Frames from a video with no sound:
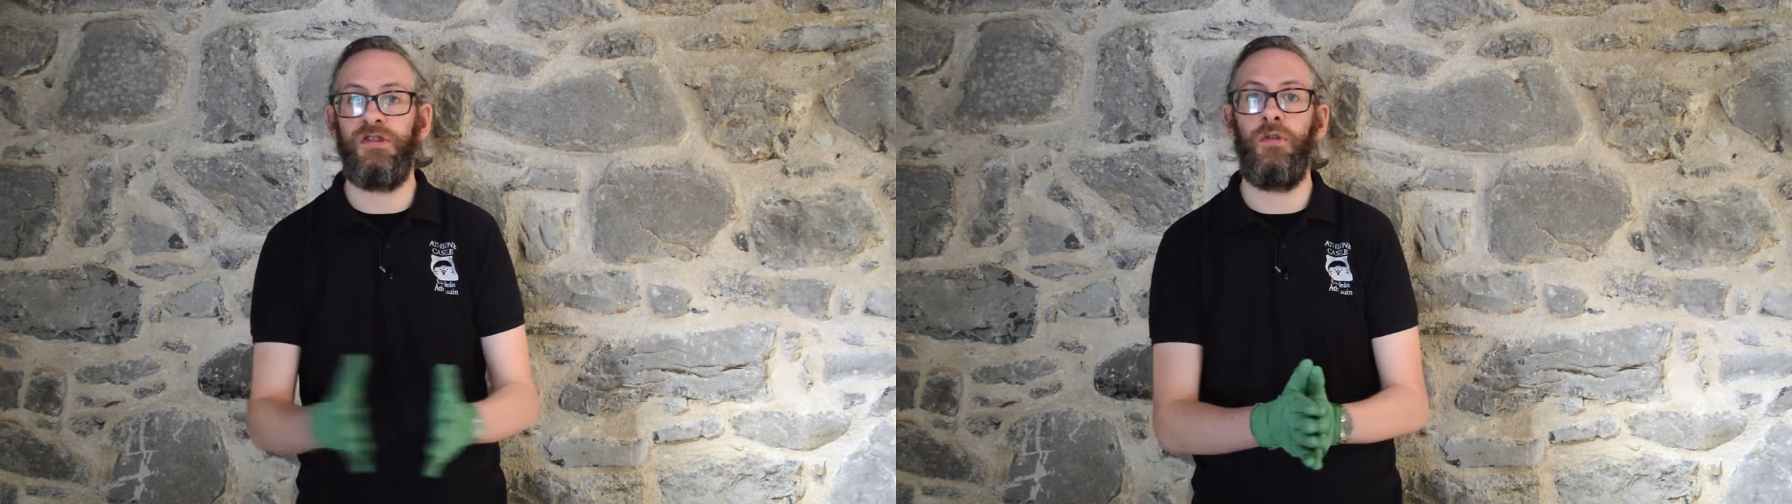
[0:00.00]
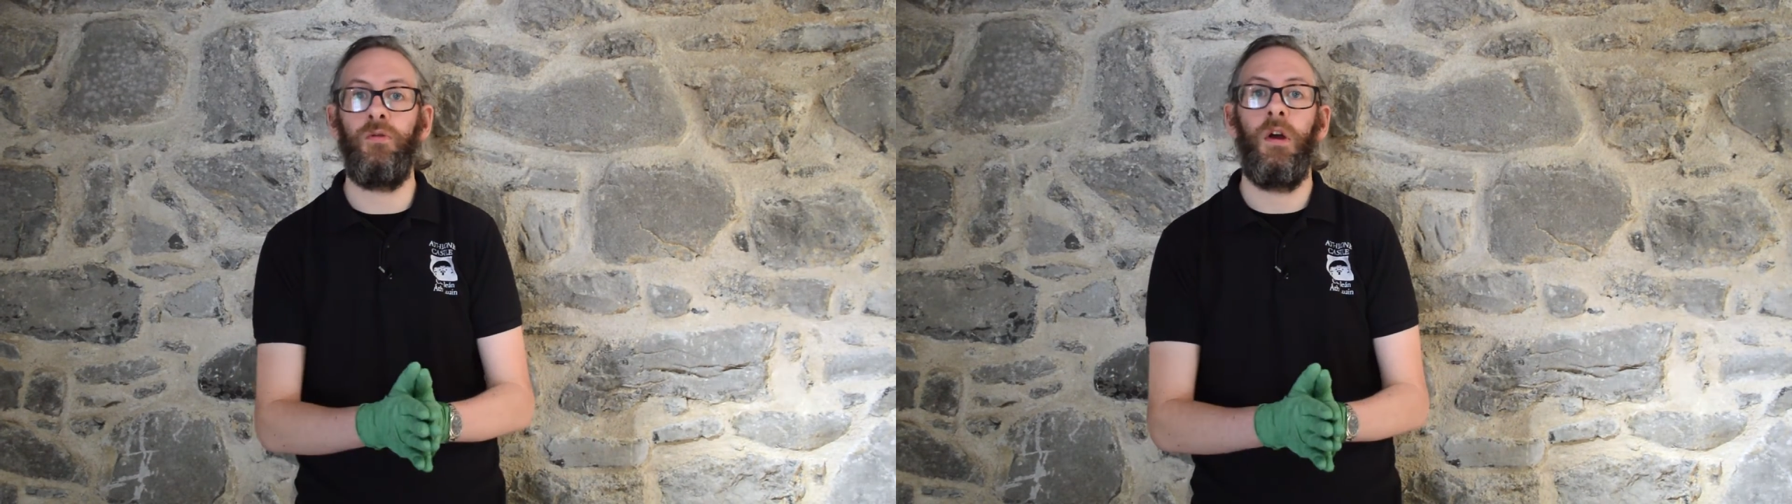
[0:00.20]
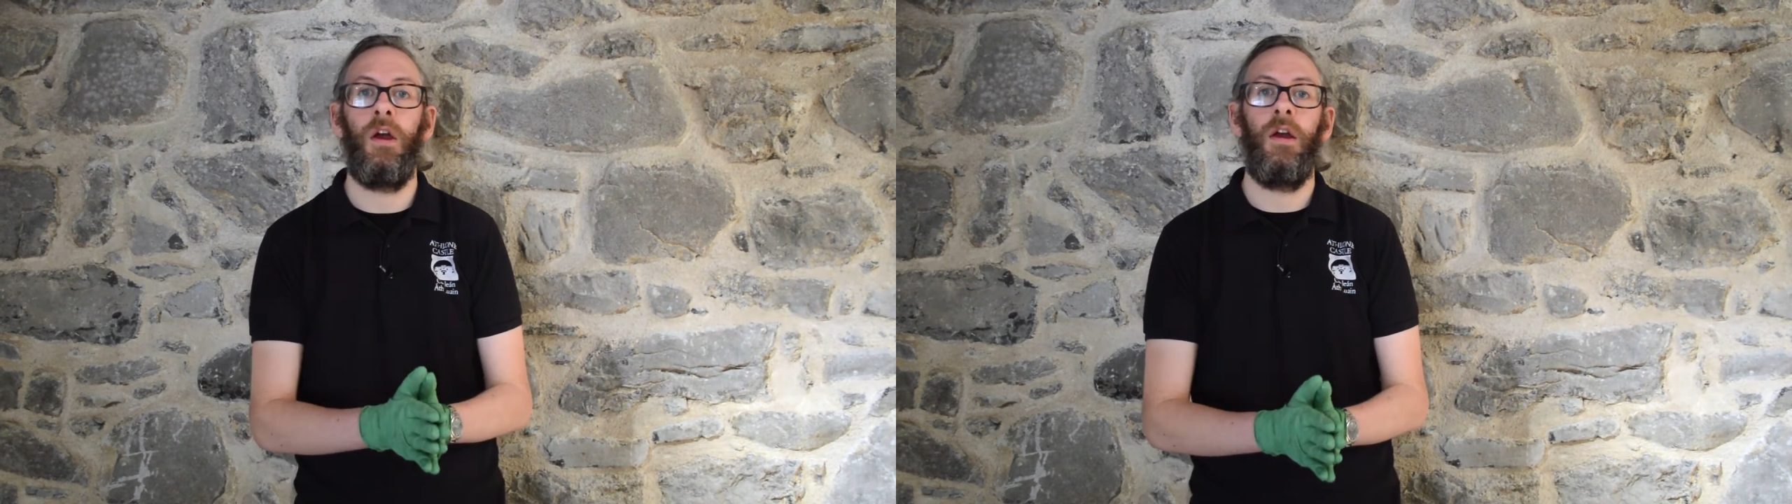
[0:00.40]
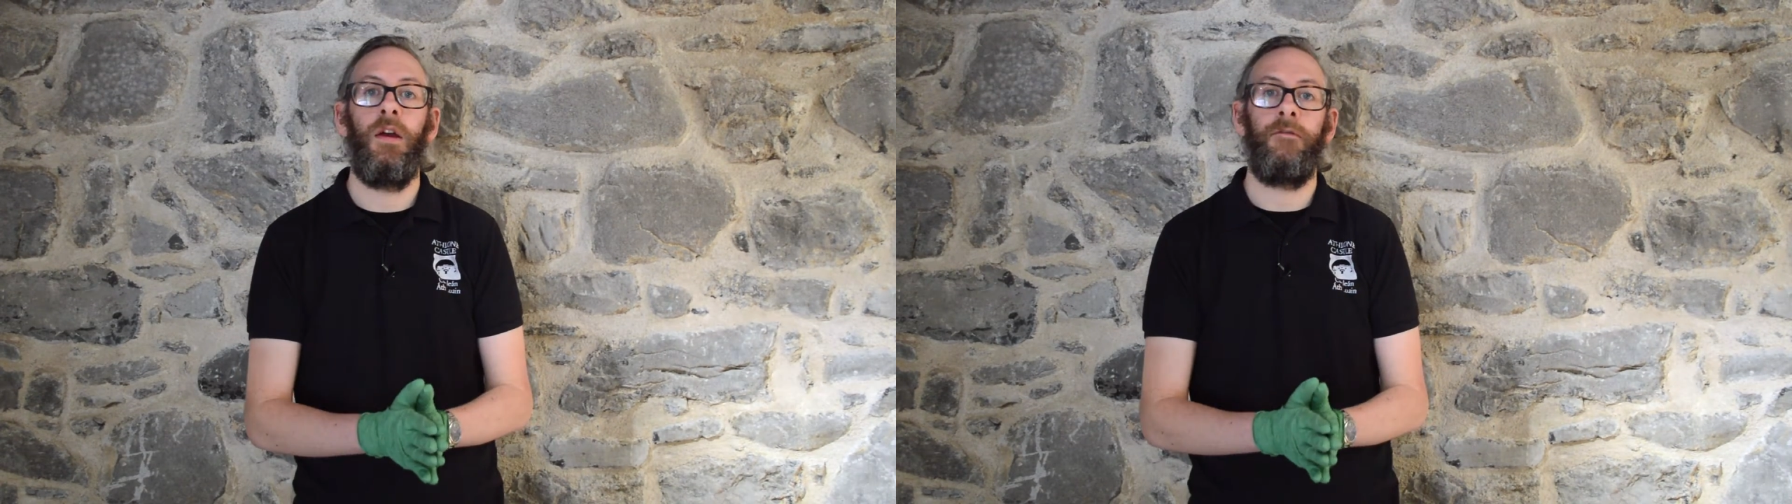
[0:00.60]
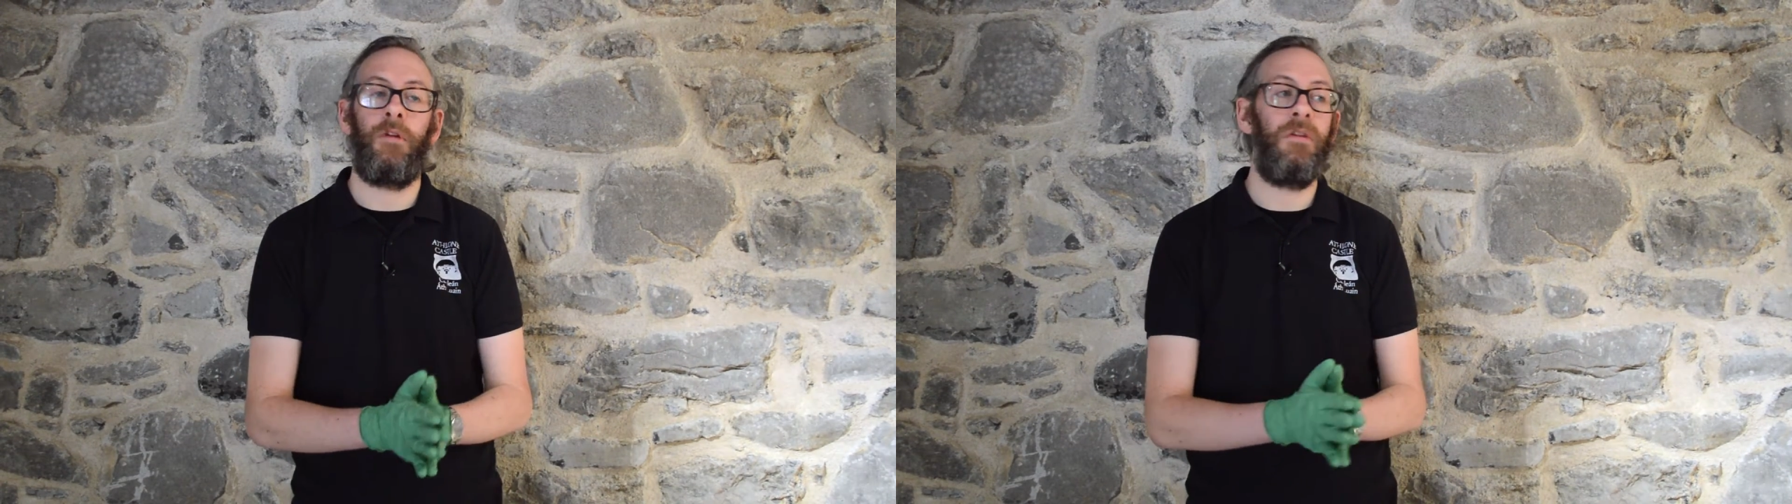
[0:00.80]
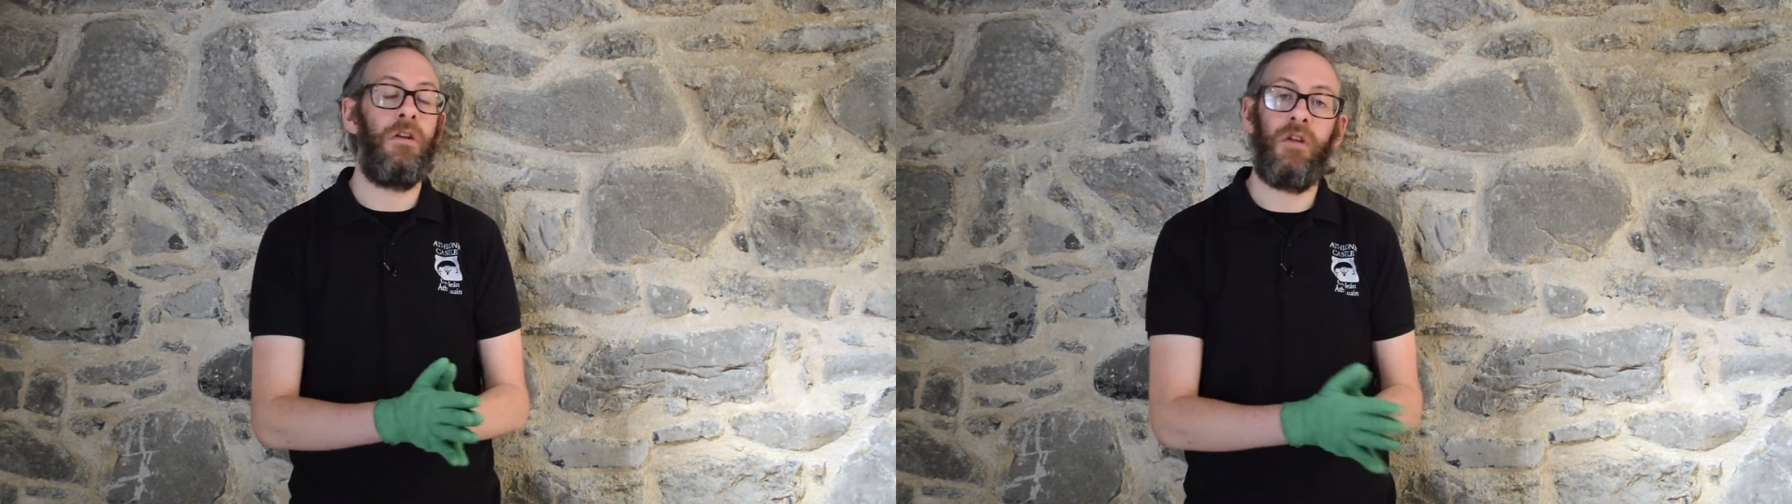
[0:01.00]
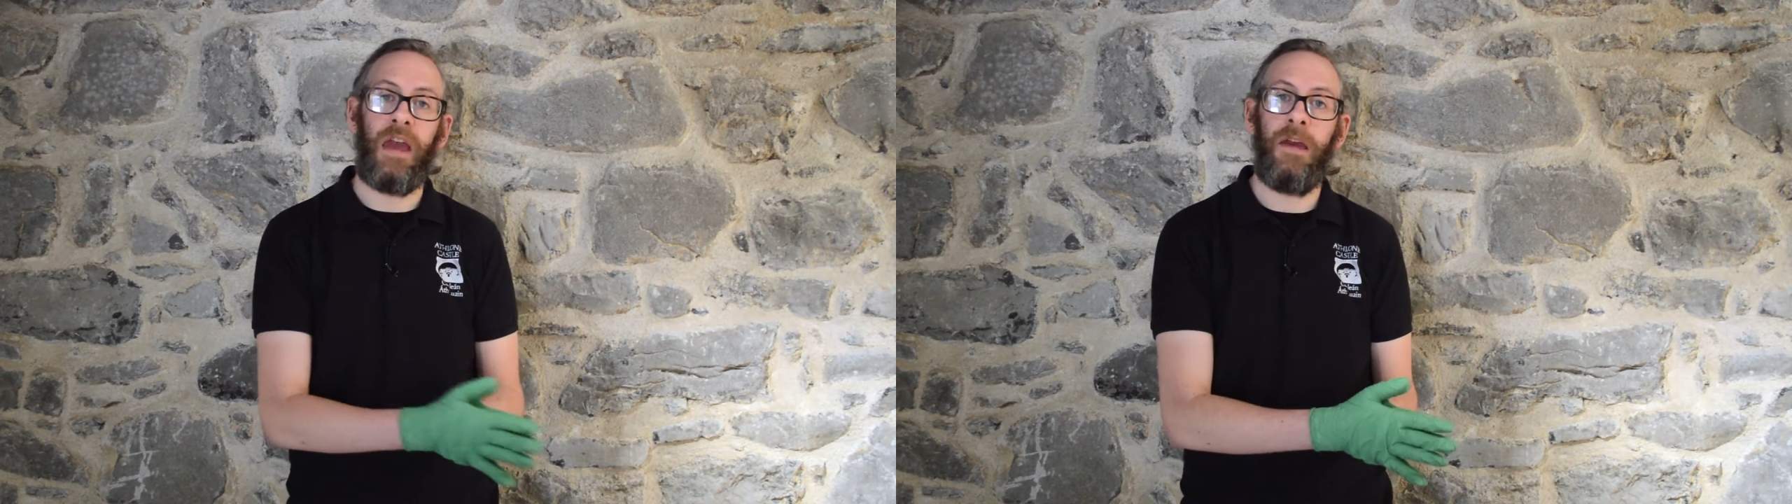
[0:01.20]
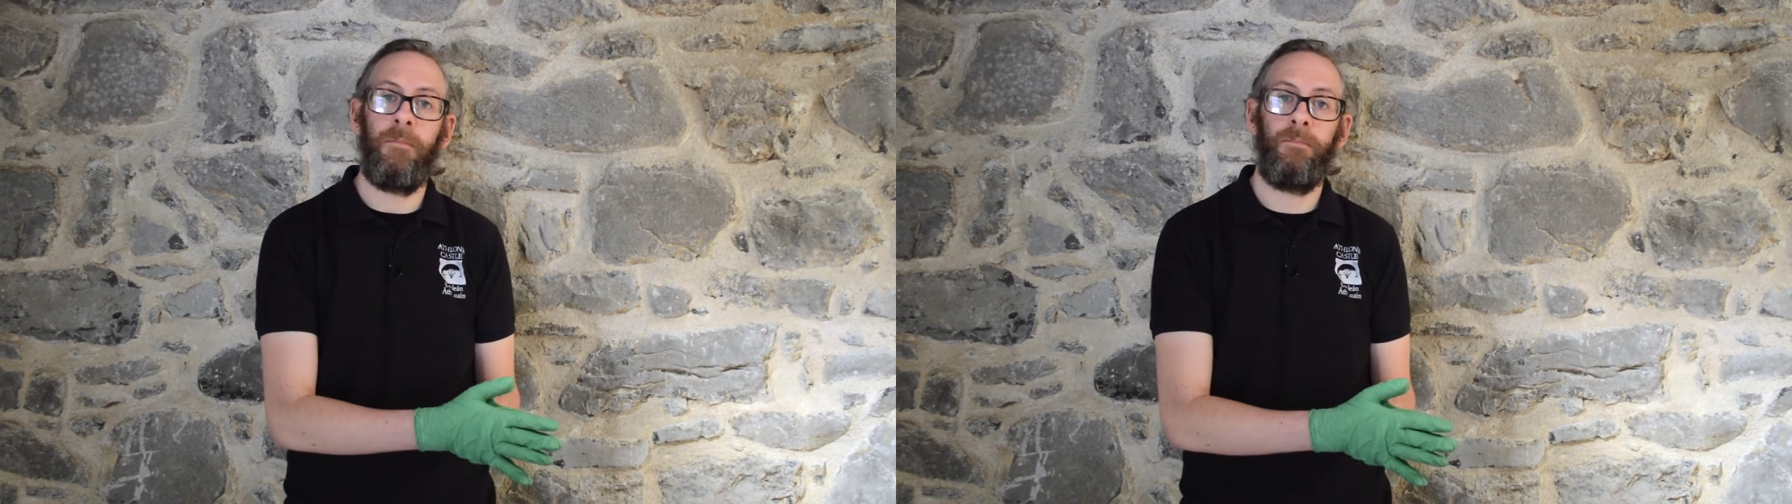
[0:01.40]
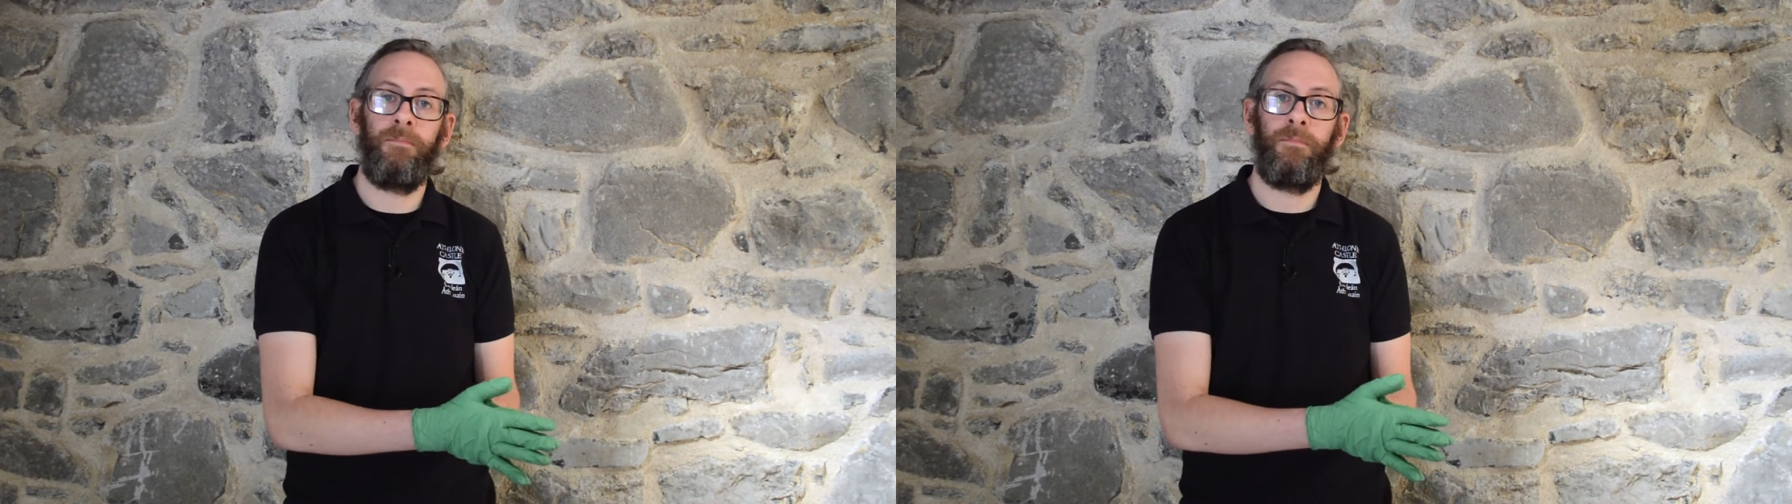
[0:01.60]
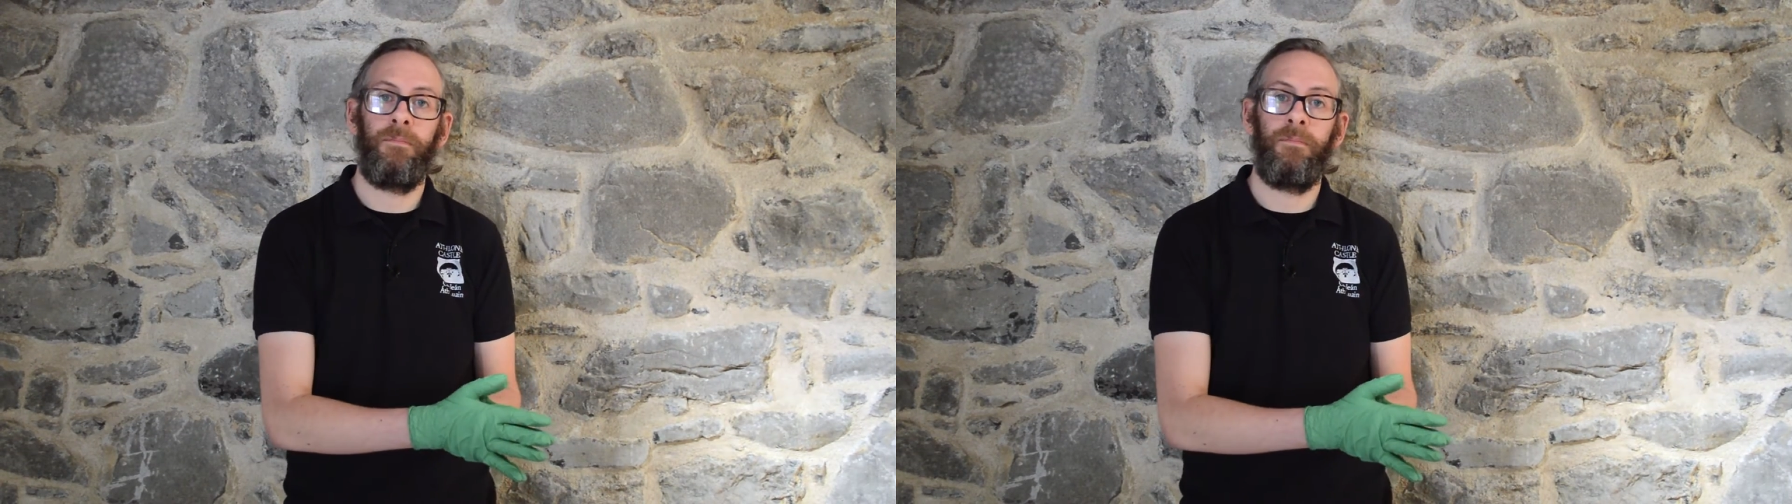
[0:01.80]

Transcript: from the UK